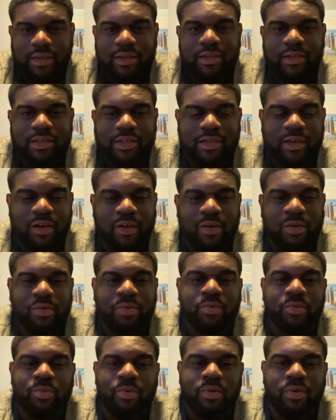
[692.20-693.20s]

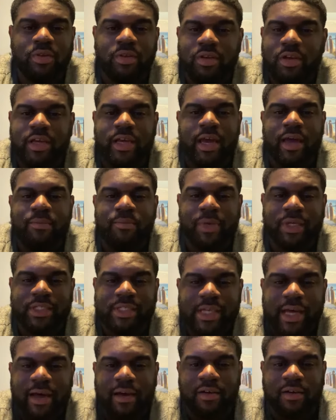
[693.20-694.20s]
So you can't miss
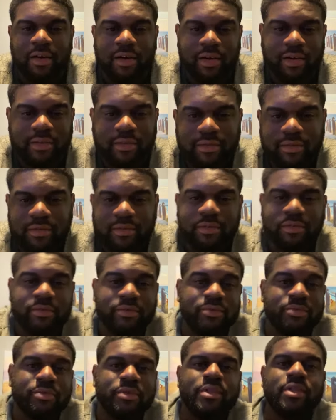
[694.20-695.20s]
out on it.
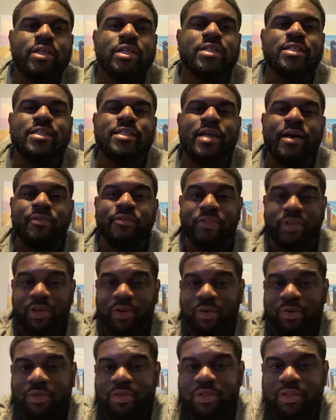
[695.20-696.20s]
It's definitely
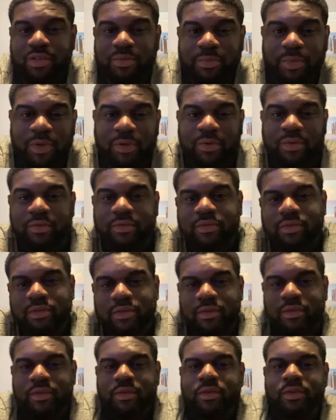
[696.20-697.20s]
going to the moon.
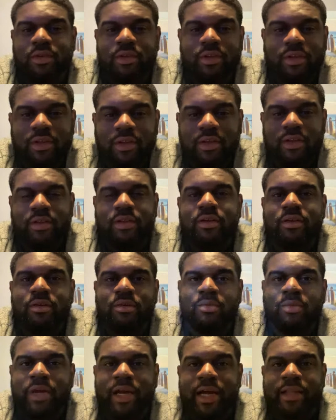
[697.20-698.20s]

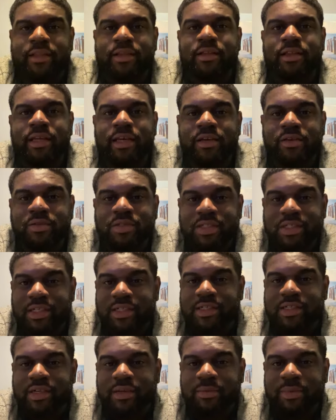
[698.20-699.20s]
We got the legal
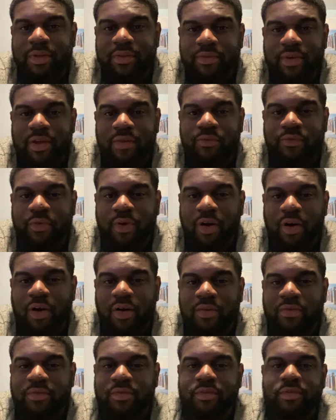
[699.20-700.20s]
system
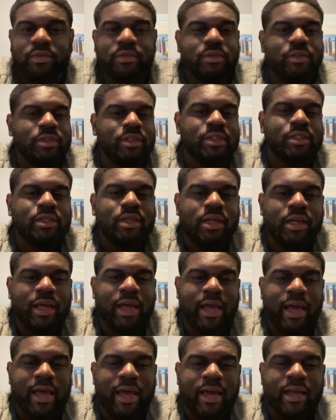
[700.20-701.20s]
involved,
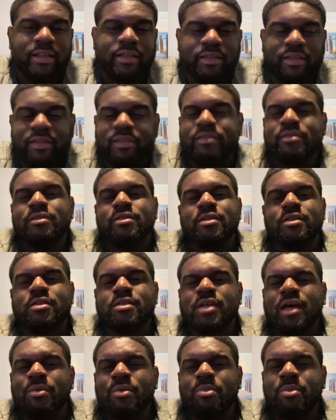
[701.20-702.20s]
and there's a
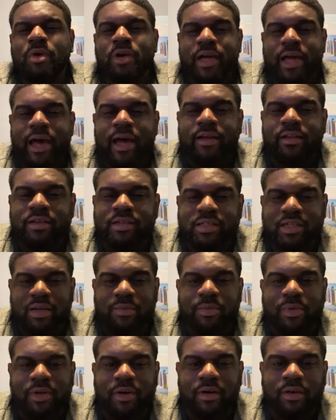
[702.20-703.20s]
couple more catalysts
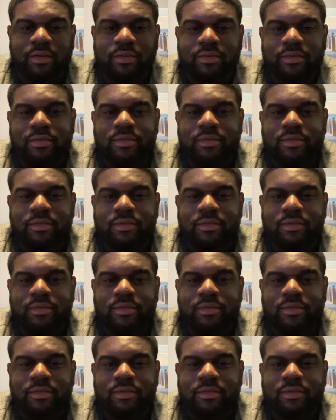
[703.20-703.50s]
coming on.